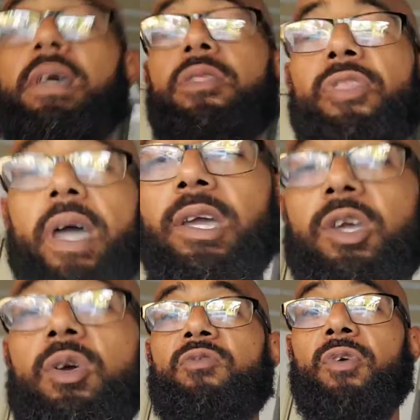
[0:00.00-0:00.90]
Thank
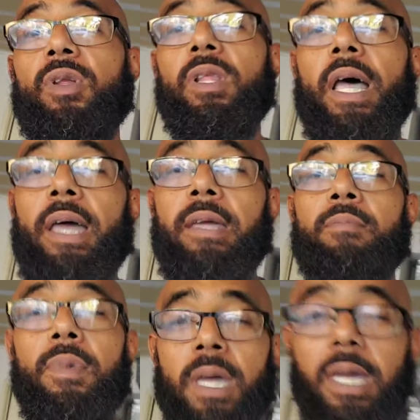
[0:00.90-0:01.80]
for
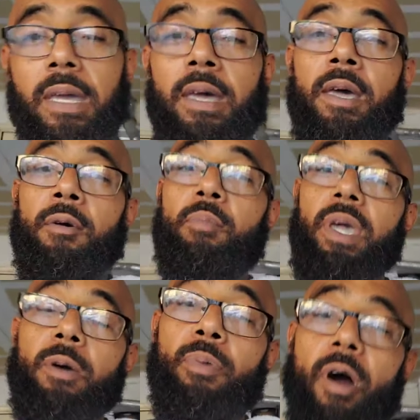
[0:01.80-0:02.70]
letting me
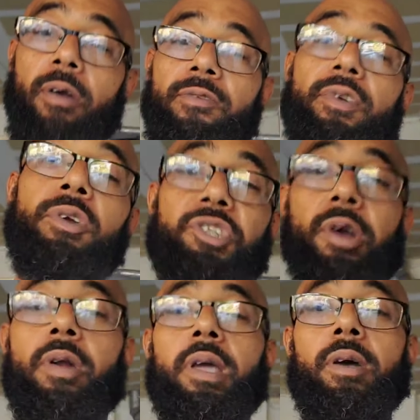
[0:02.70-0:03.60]
be a part of your
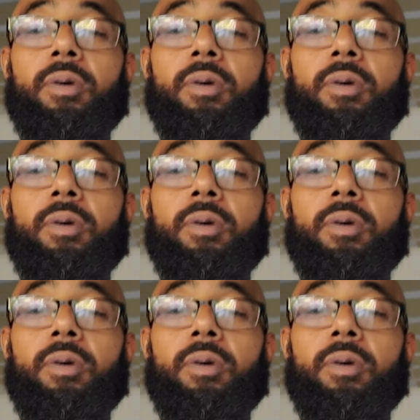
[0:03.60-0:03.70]
journey,